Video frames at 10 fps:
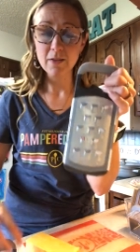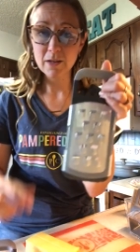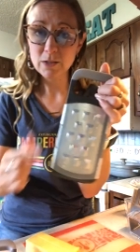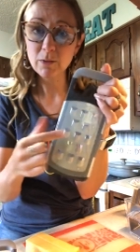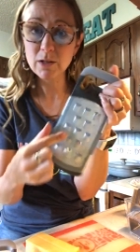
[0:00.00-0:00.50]

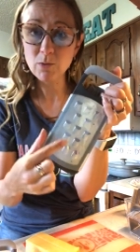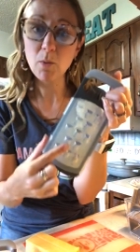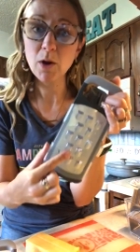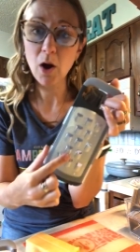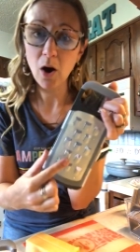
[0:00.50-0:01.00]
This one is what
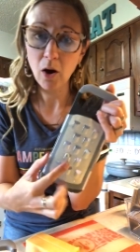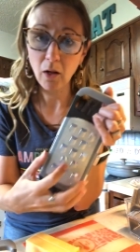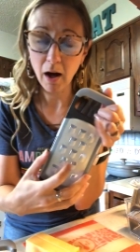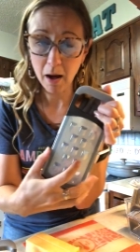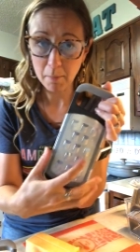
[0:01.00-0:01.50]
we call
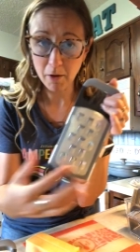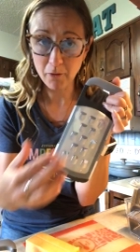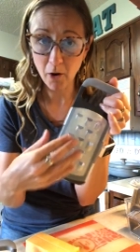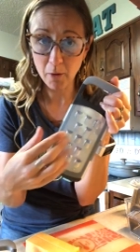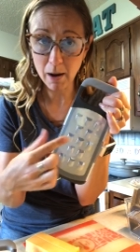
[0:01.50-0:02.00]
a
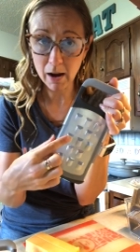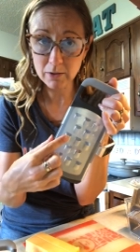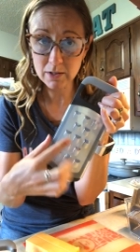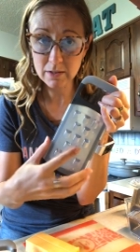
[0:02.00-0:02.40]
farmhouse